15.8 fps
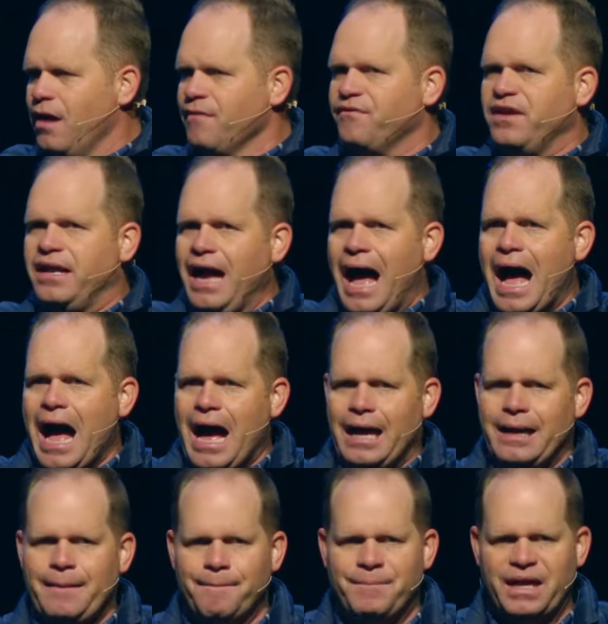of
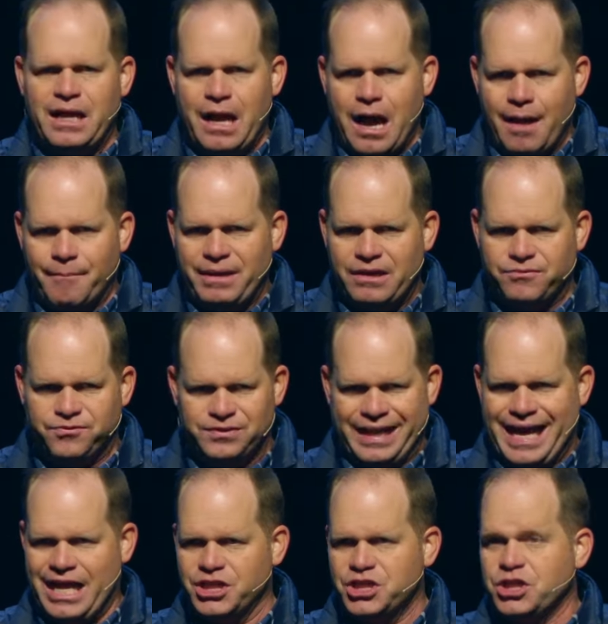God becoming
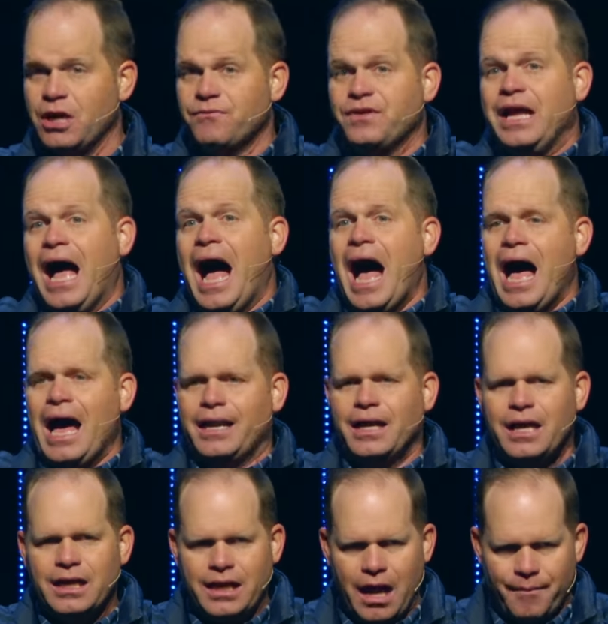flesh, of God
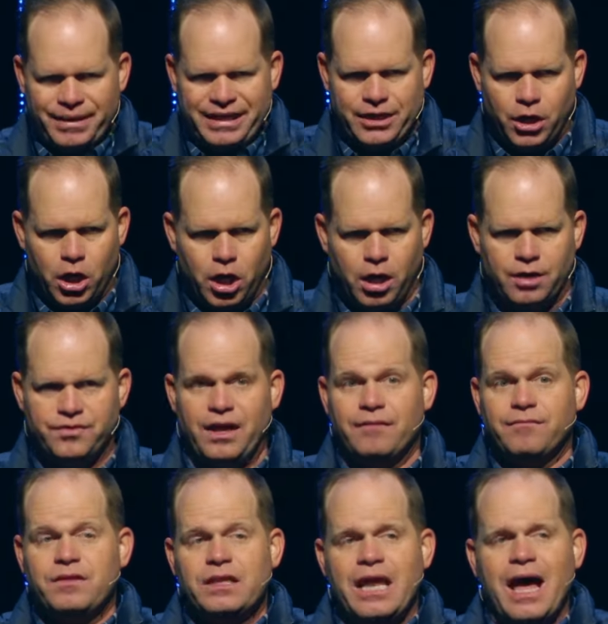coming to earth,
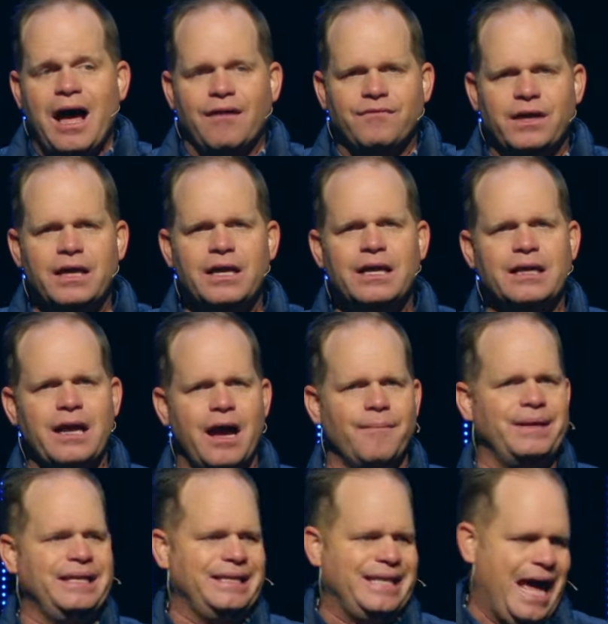of love
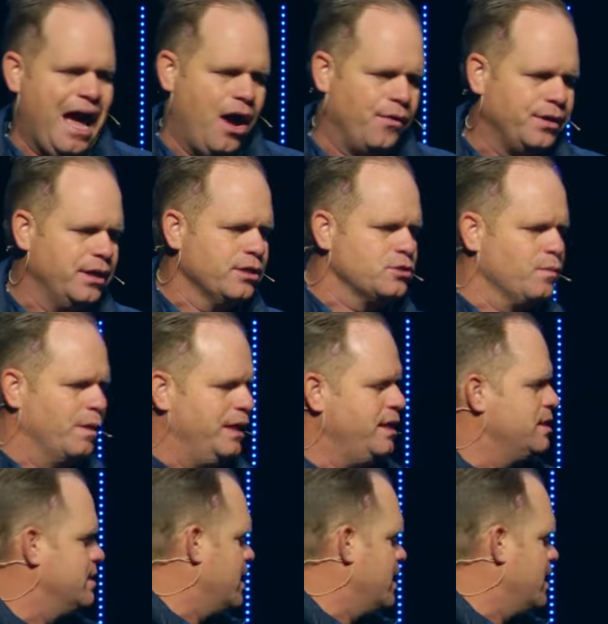coming down. Here's what he